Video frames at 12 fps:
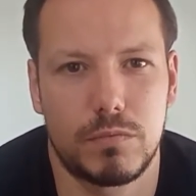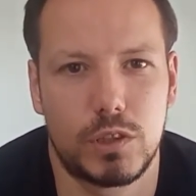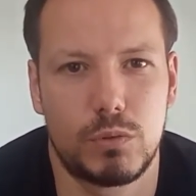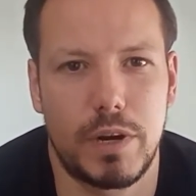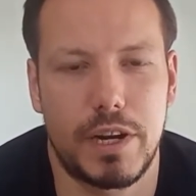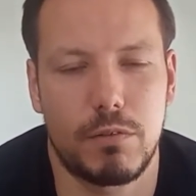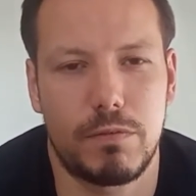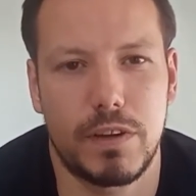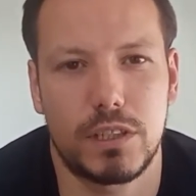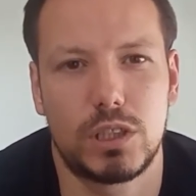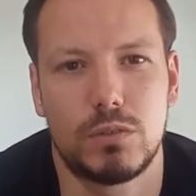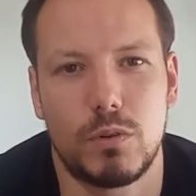Reading
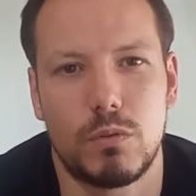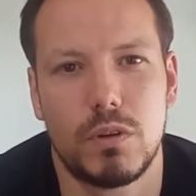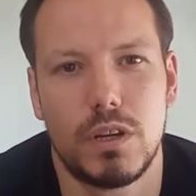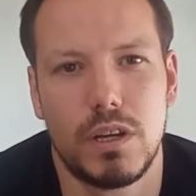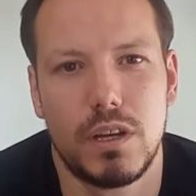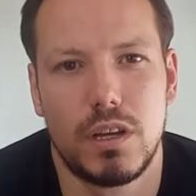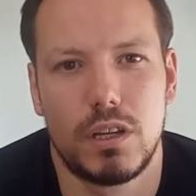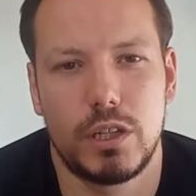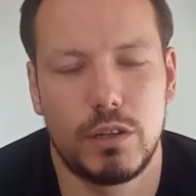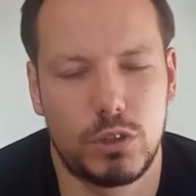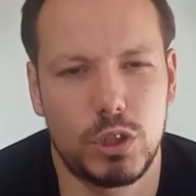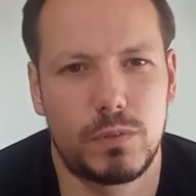Festival?
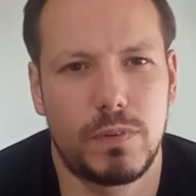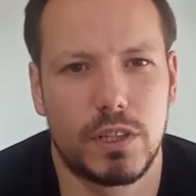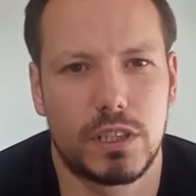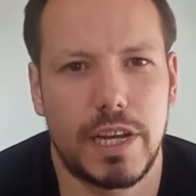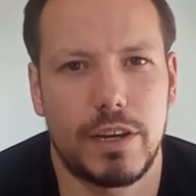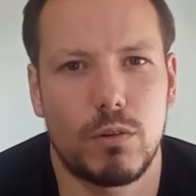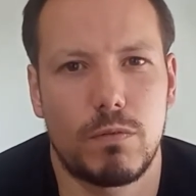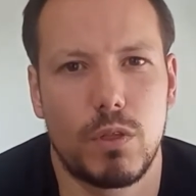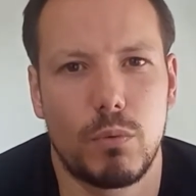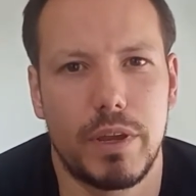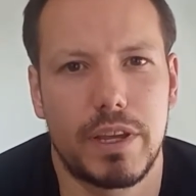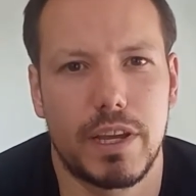It was just for the day, not for
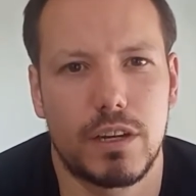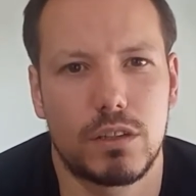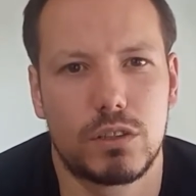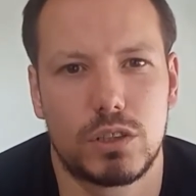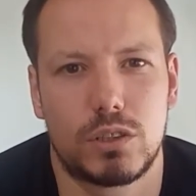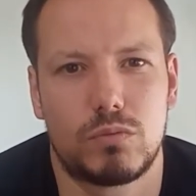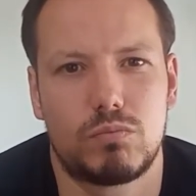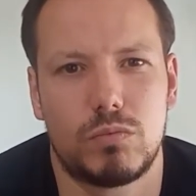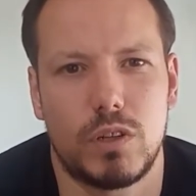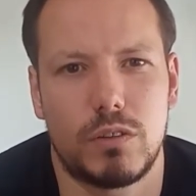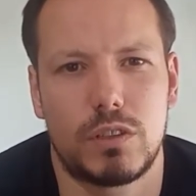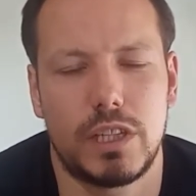the weekend, because
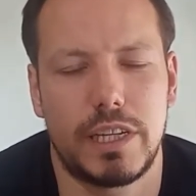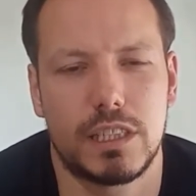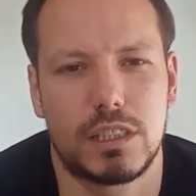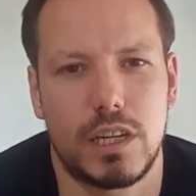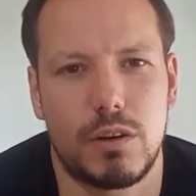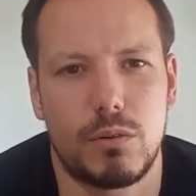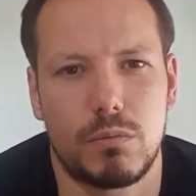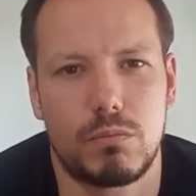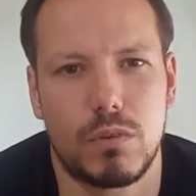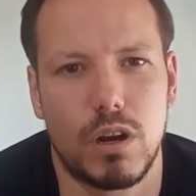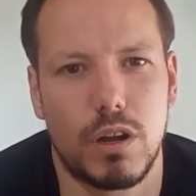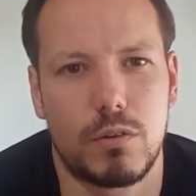the tickets there are
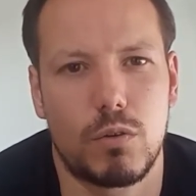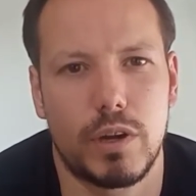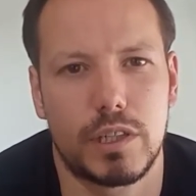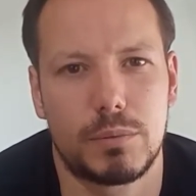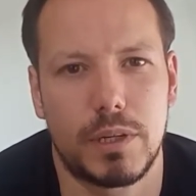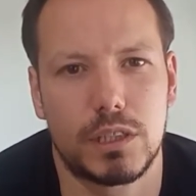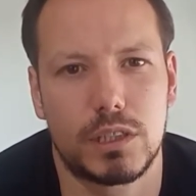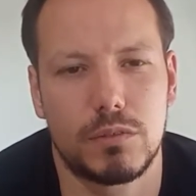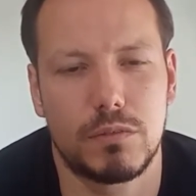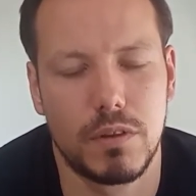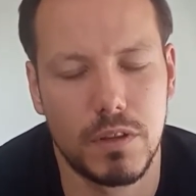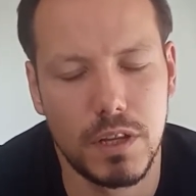like quite
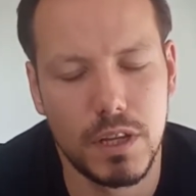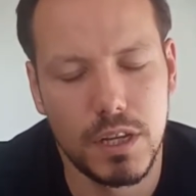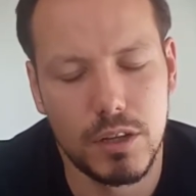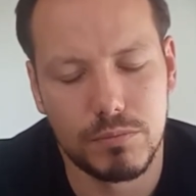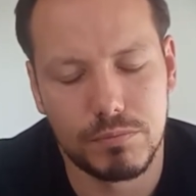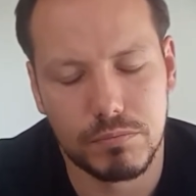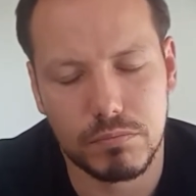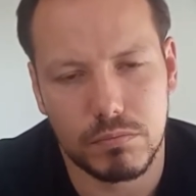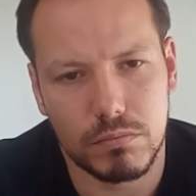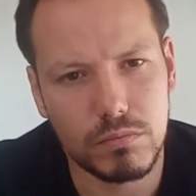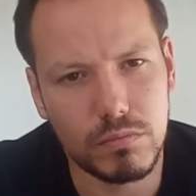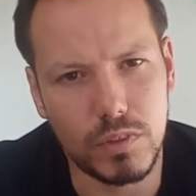expensive.
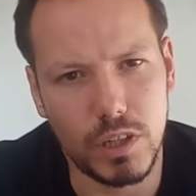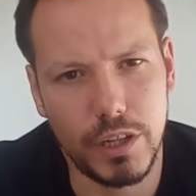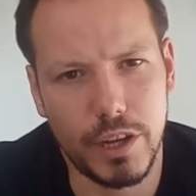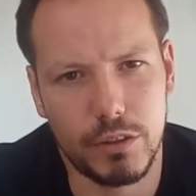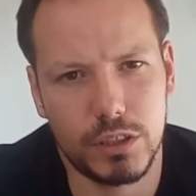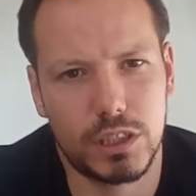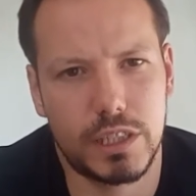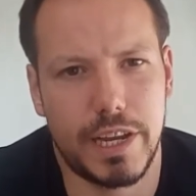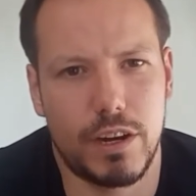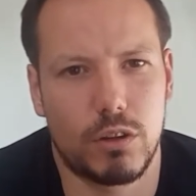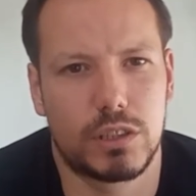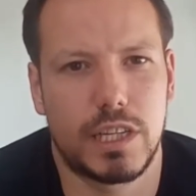And stay
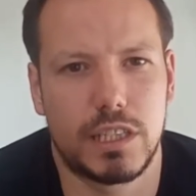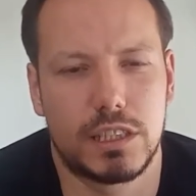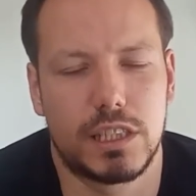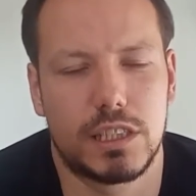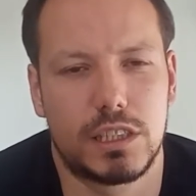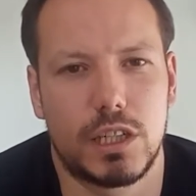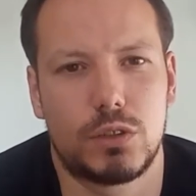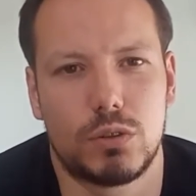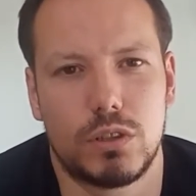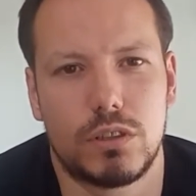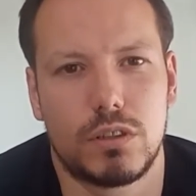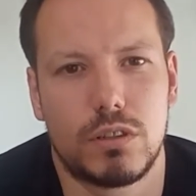in our tents, etc. And